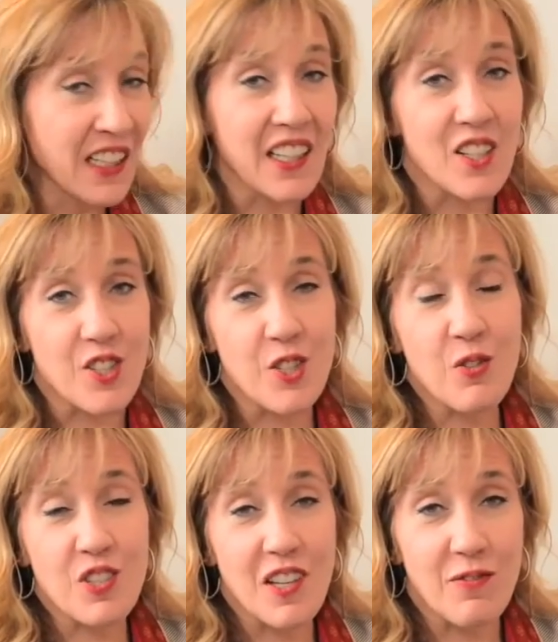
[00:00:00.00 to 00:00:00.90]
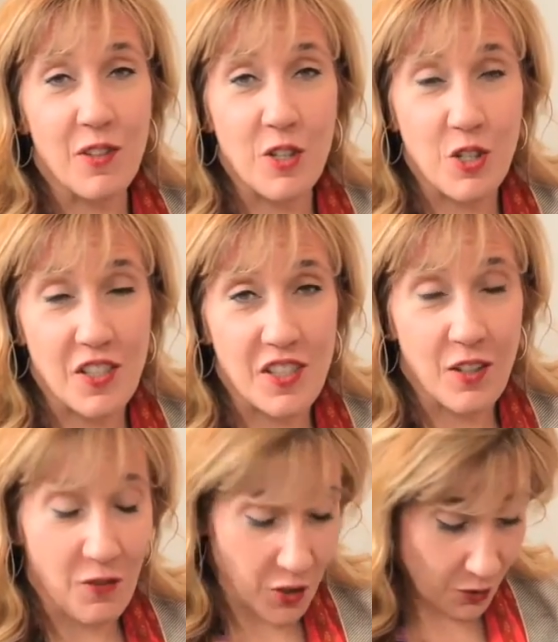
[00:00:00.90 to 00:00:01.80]
And as soon as I finish this
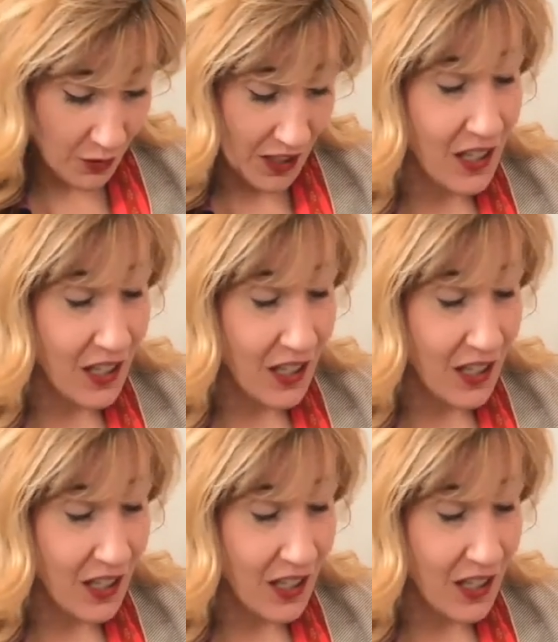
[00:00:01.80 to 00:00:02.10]
interview,